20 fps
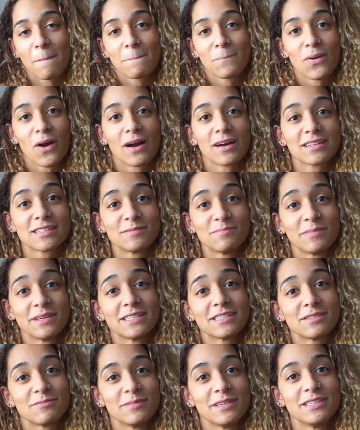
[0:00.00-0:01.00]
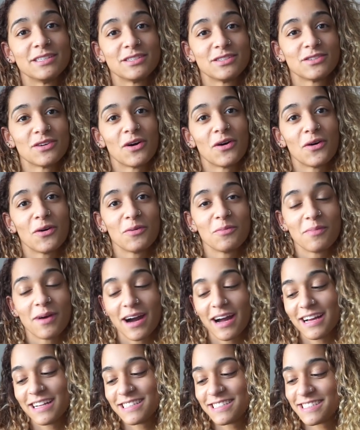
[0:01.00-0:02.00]
Bronx missed me so
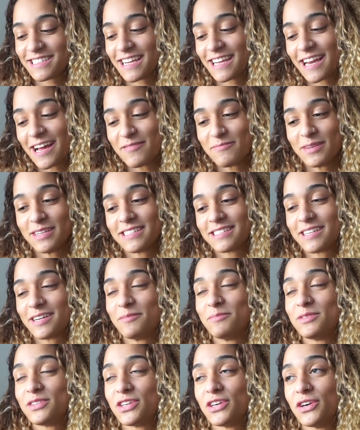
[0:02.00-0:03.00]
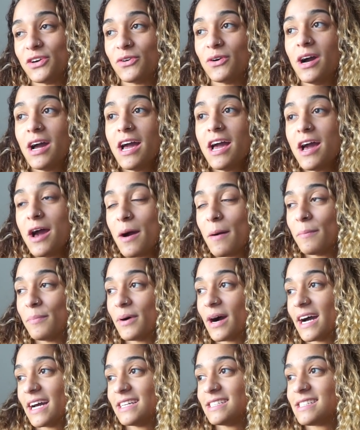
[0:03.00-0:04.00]
much, and I miss him too,
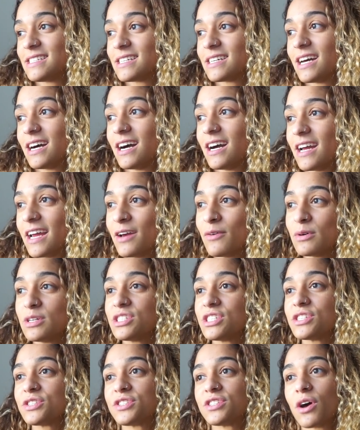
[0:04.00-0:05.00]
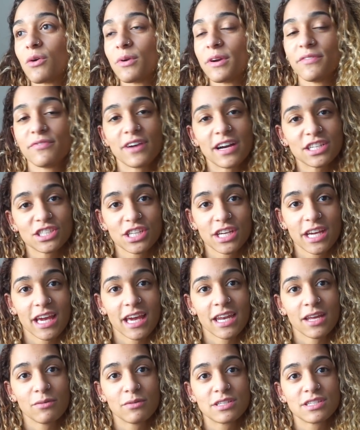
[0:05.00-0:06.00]
but it was just so refreshing,
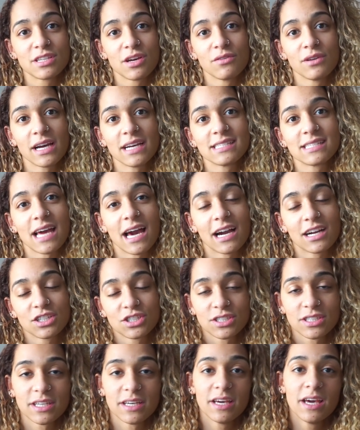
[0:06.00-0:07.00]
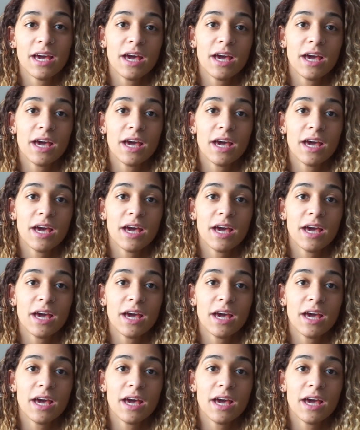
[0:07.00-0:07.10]
and it was so nice to actually